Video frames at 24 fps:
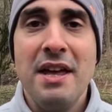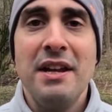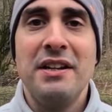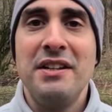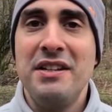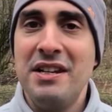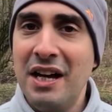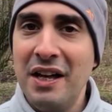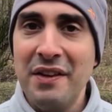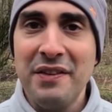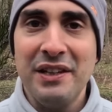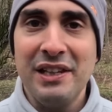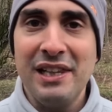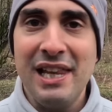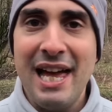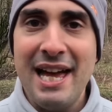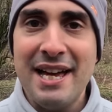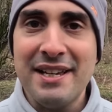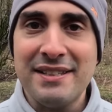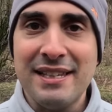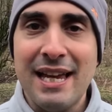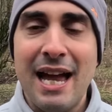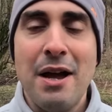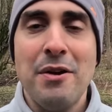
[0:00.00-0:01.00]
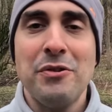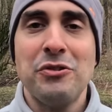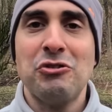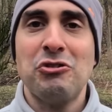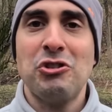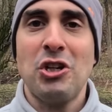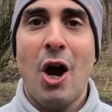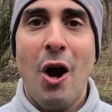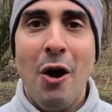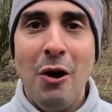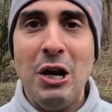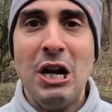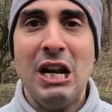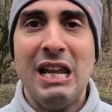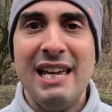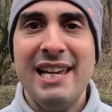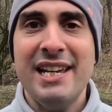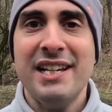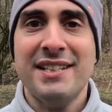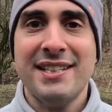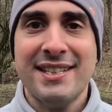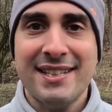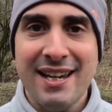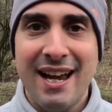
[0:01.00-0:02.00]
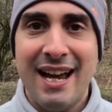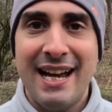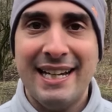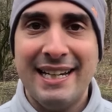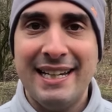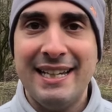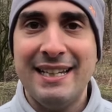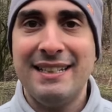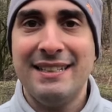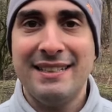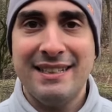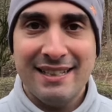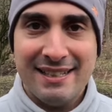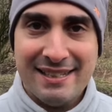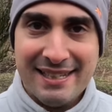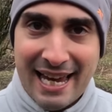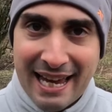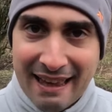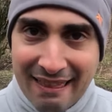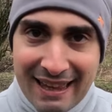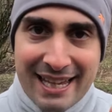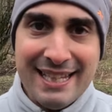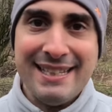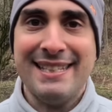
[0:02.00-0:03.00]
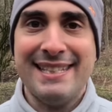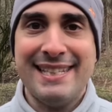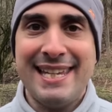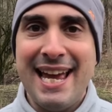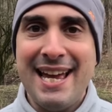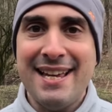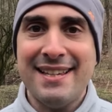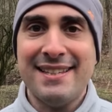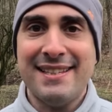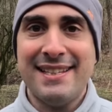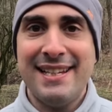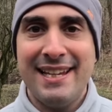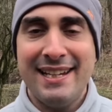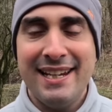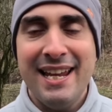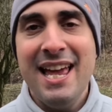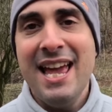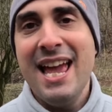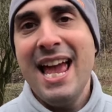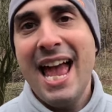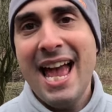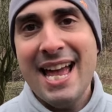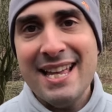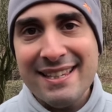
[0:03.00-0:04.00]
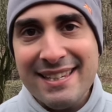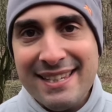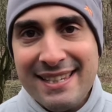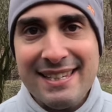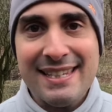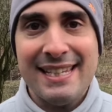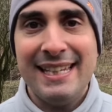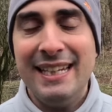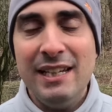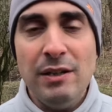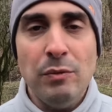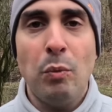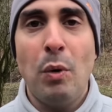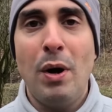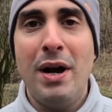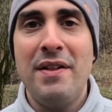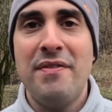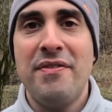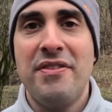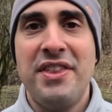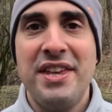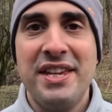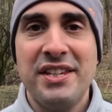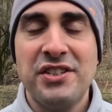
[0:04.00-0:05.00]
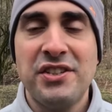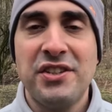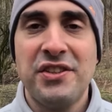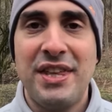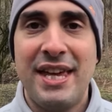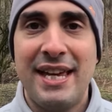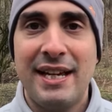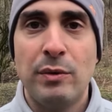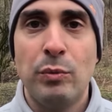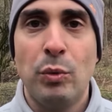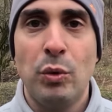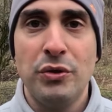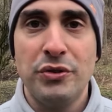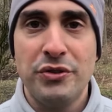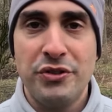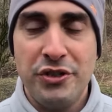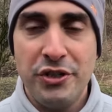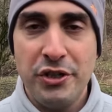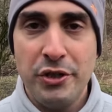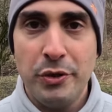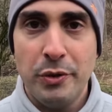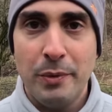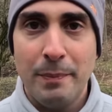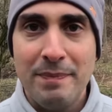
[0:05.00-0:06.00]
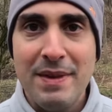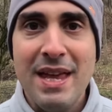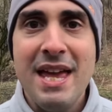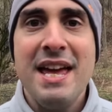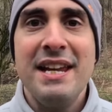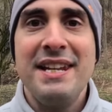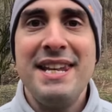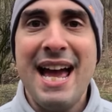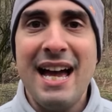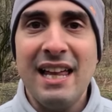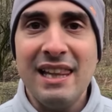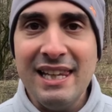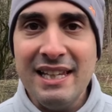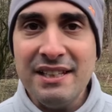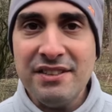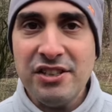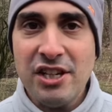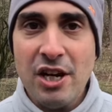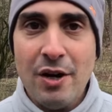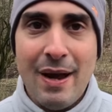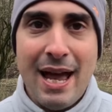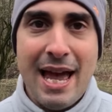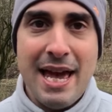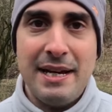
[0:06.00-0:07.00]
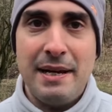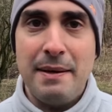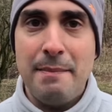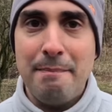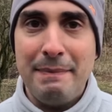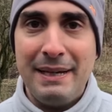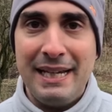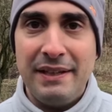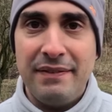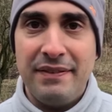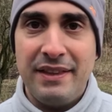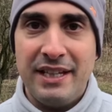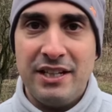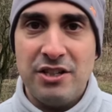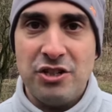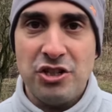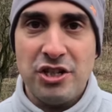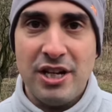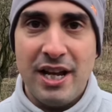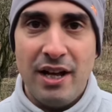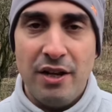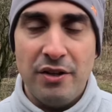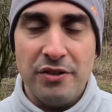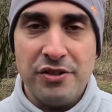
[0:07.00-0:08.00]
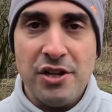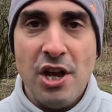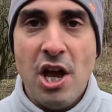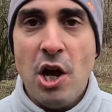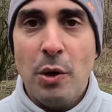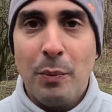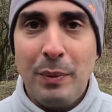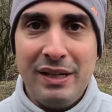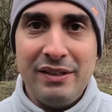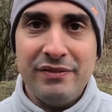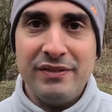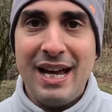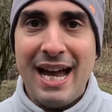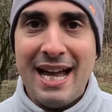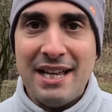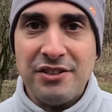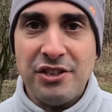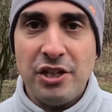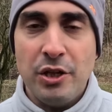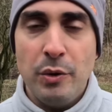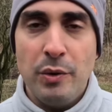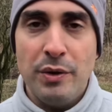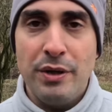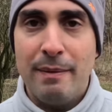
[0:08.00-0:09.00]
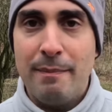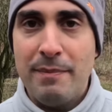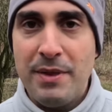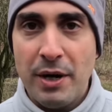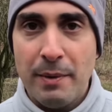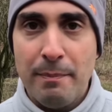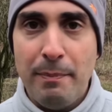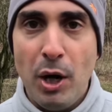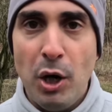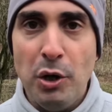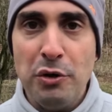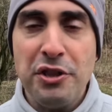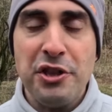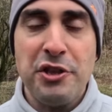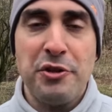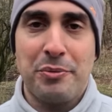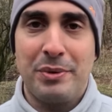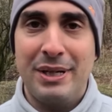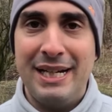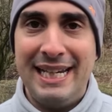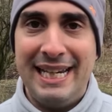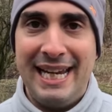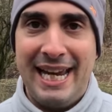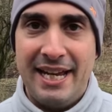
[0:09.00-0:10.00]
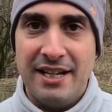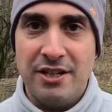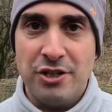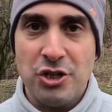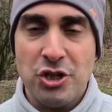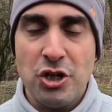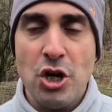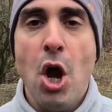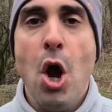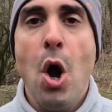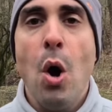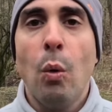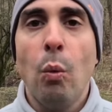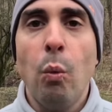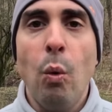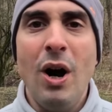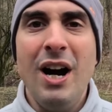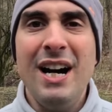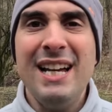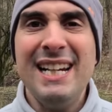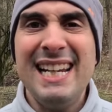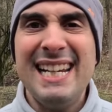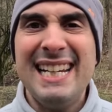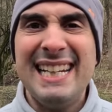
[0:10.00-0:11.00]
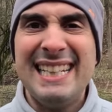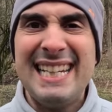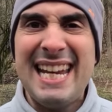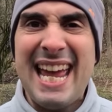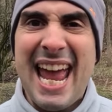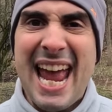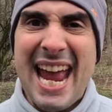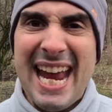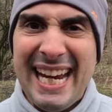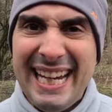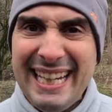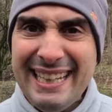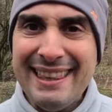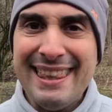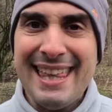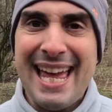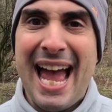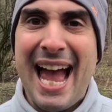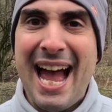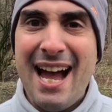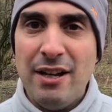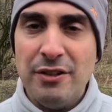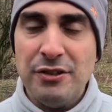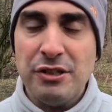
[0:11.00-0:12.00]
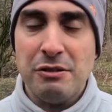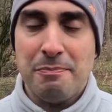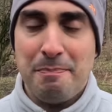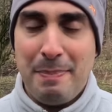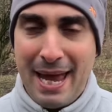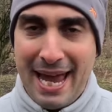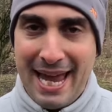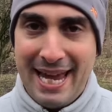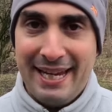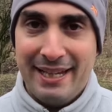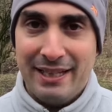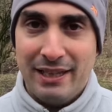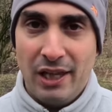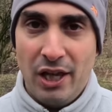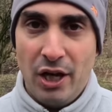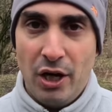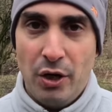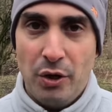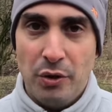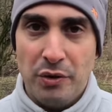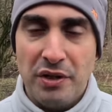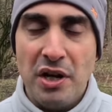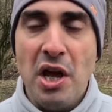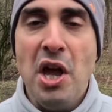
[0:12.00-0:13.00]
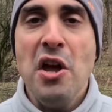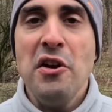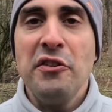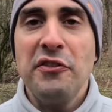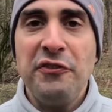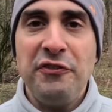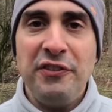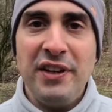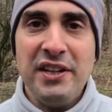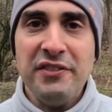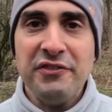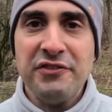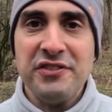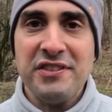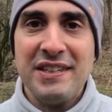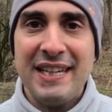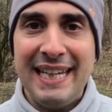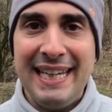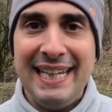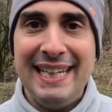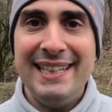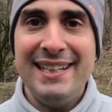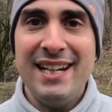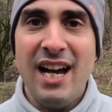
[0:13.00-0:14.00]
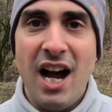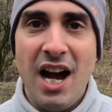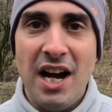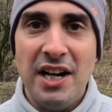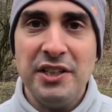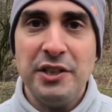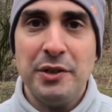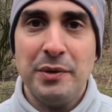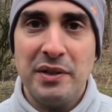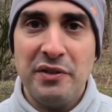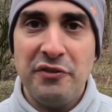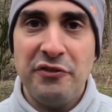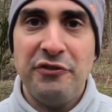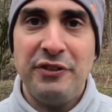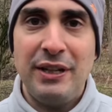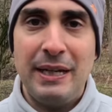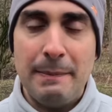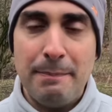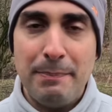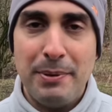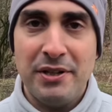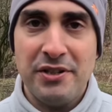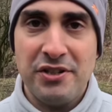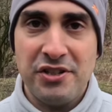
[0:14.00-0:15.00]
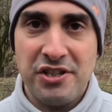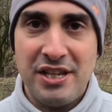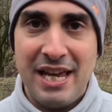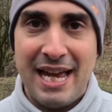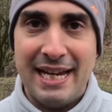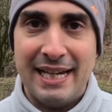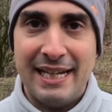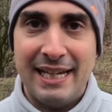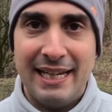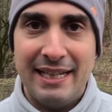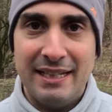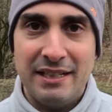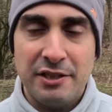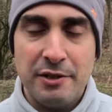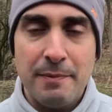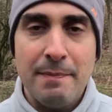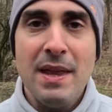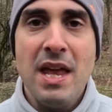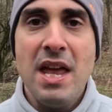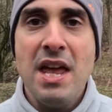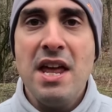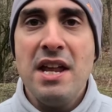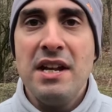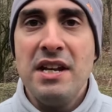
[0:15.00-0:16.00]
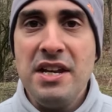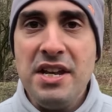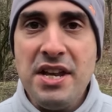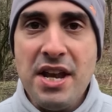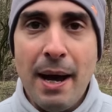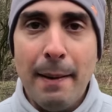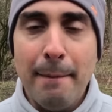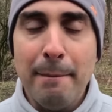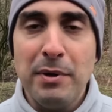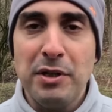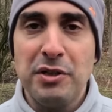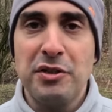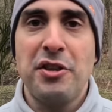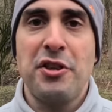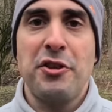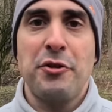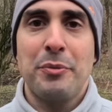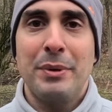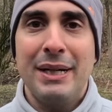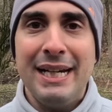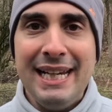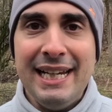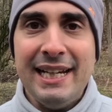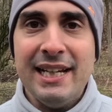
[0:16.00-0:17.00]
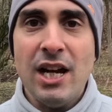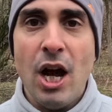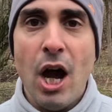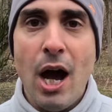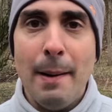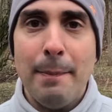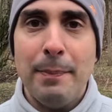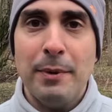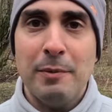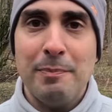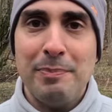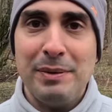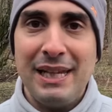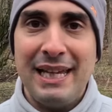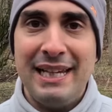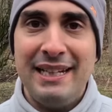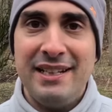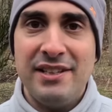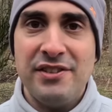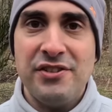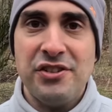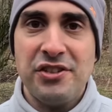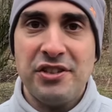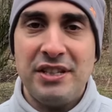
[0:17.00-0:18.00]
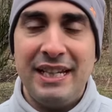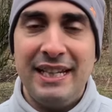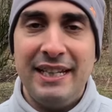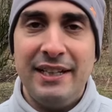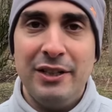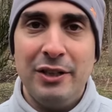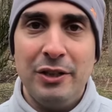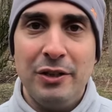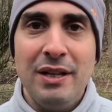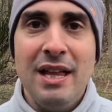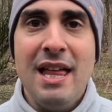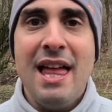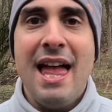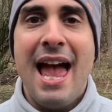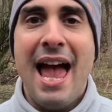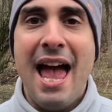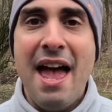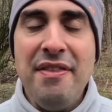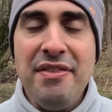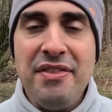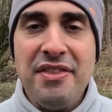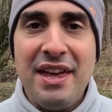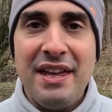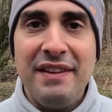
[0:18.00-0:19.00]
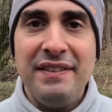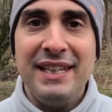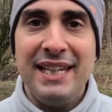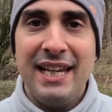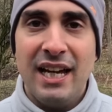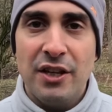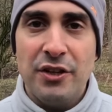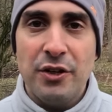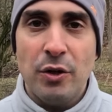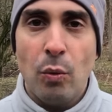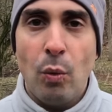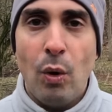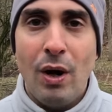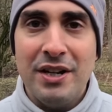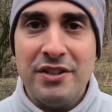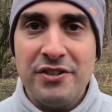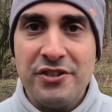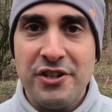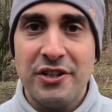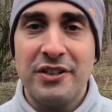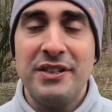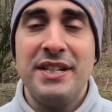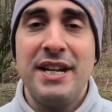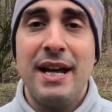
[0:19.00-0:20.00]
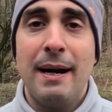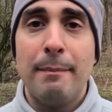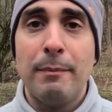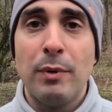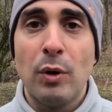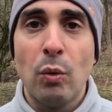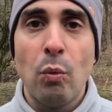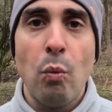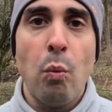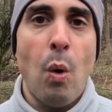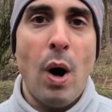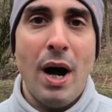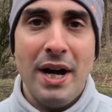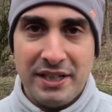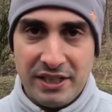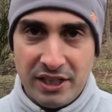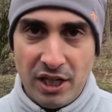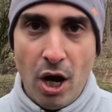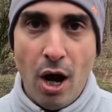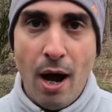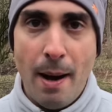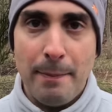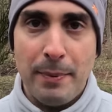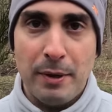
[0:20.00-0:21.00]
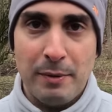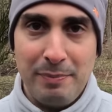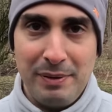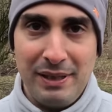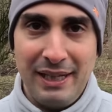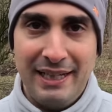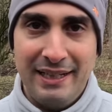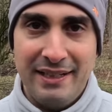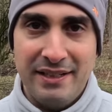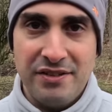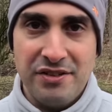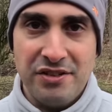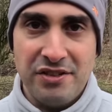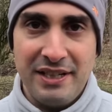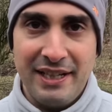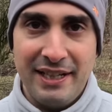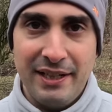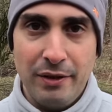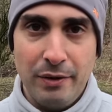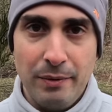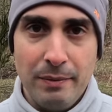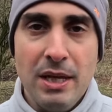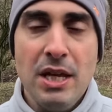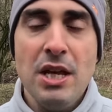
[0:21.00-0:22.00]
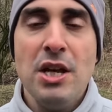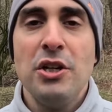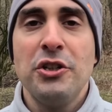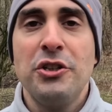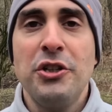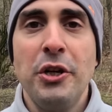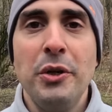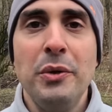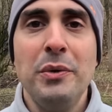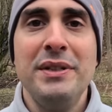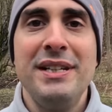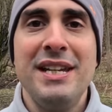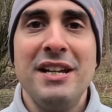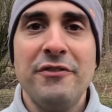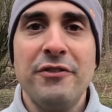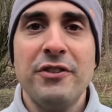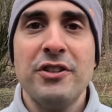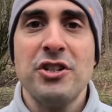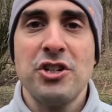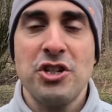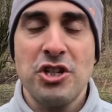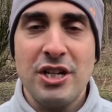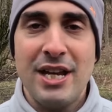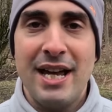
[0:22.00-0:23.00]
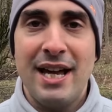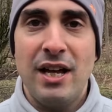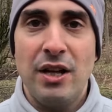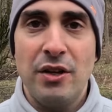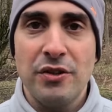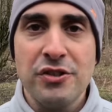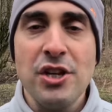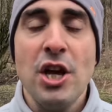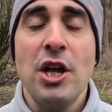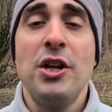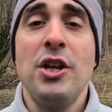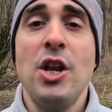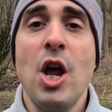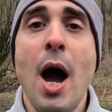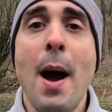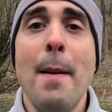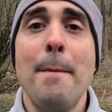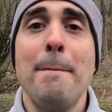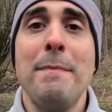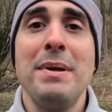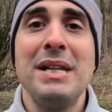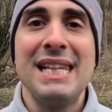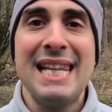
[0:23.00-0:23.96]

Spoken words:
Nonetheless, I was totally excited to say, let's test it and see what this thing will do. Now, let's go ahead and meet these shells. We've got two of them. They're both 3-inch. One in an 1/8-ounce payload, 1,500 feet per second, number three copper-plated steel, and then the other ones are number one copper-plated steel. Two different shells, not